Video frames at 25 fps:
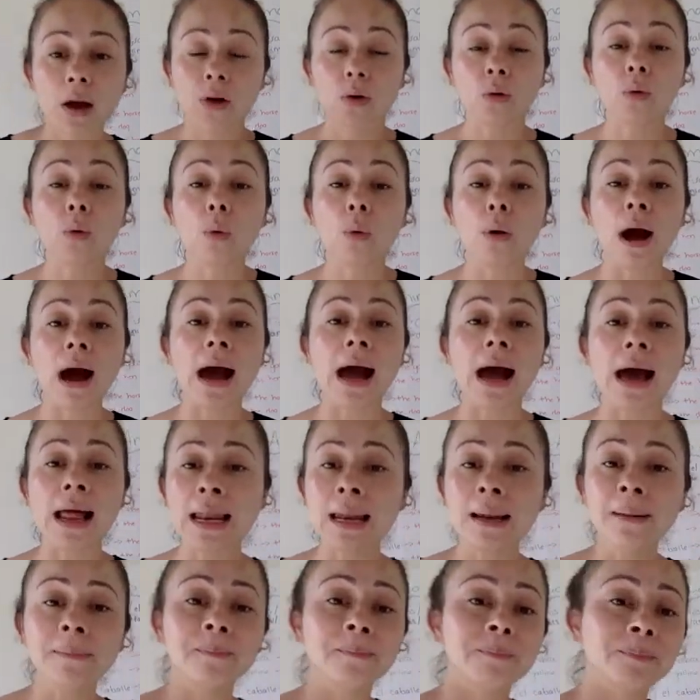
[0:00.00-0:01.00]
¿Cuál
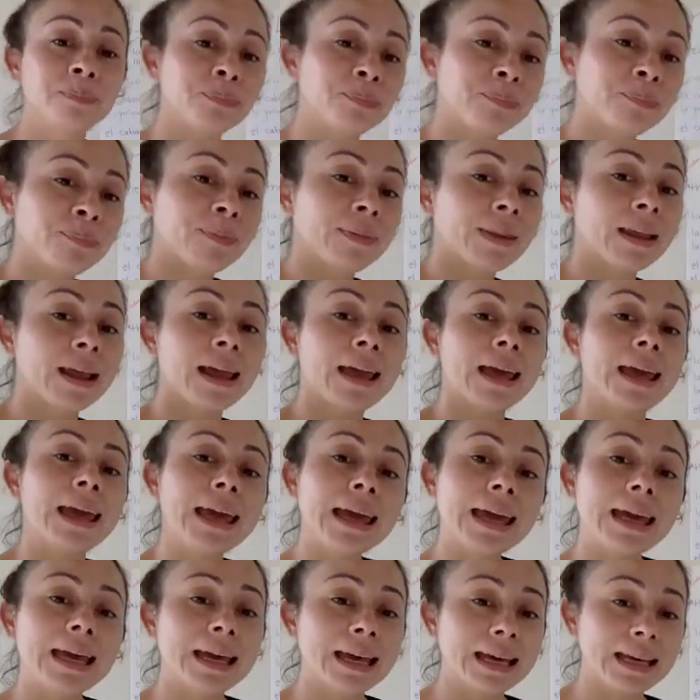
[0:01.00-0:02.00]

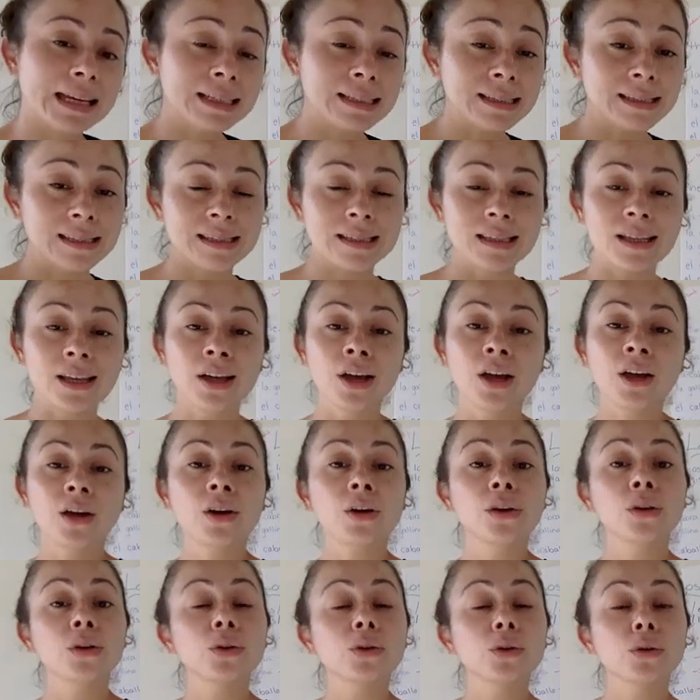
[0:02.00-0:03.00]
es
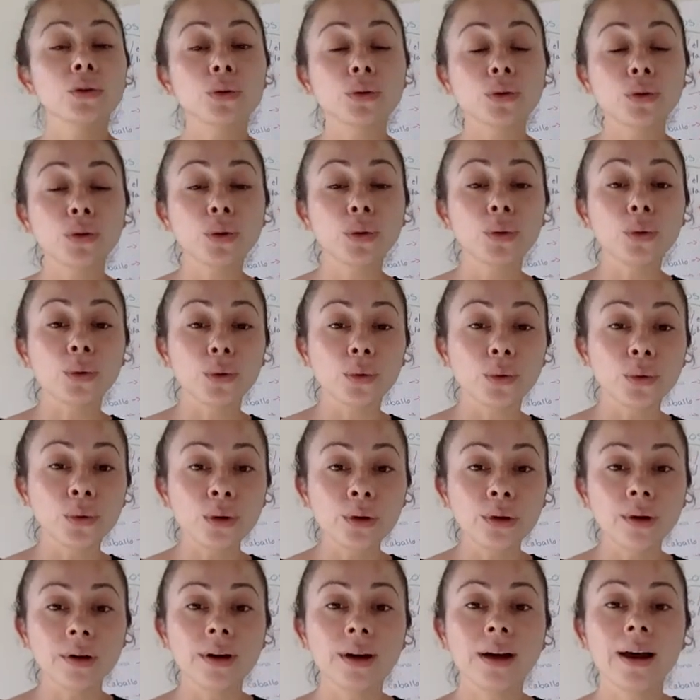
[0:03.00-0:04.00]
tu
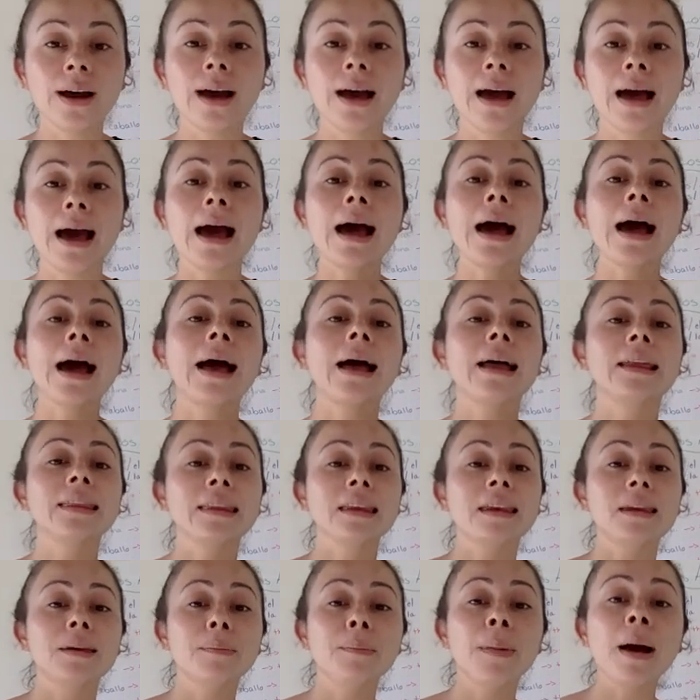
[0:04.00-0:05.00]

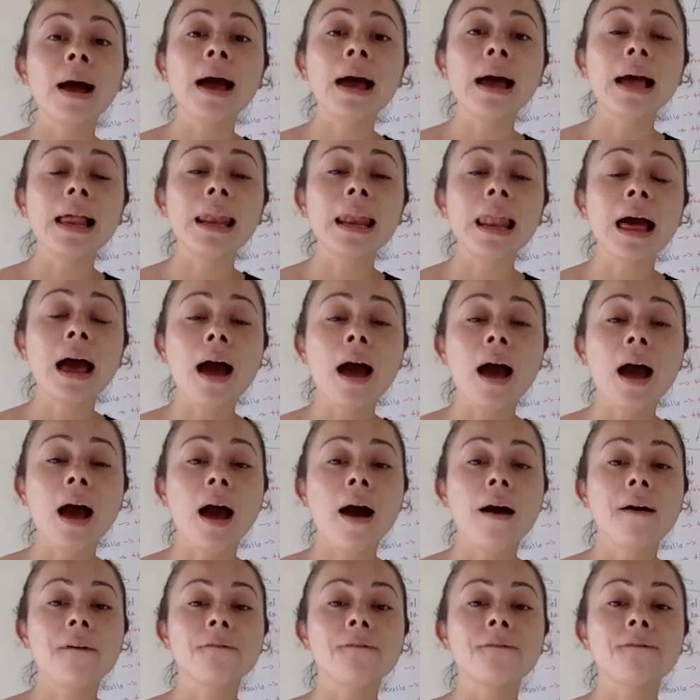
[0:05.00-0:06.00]
animal
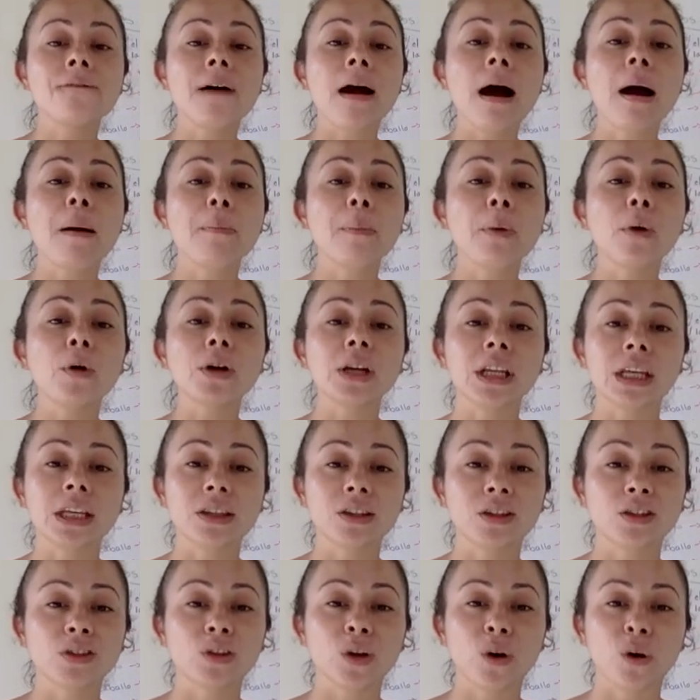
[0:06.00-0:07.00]

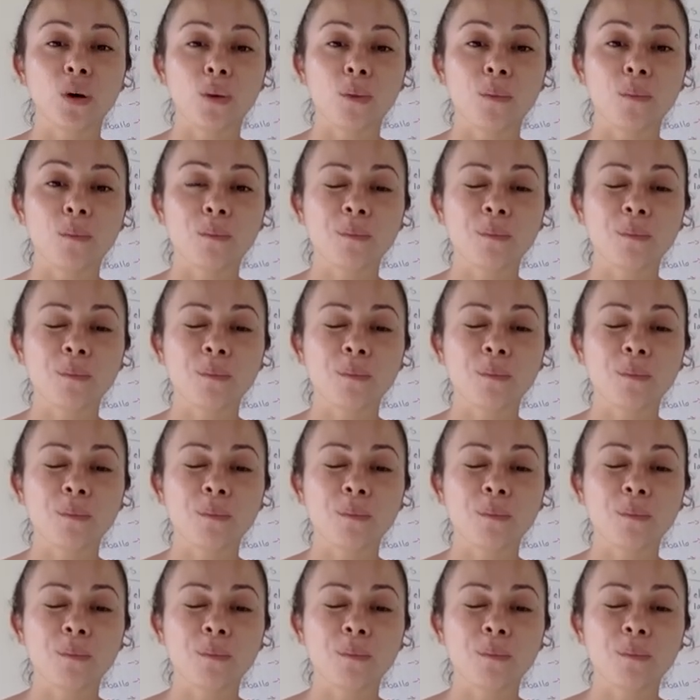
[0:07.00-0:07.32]
favorito?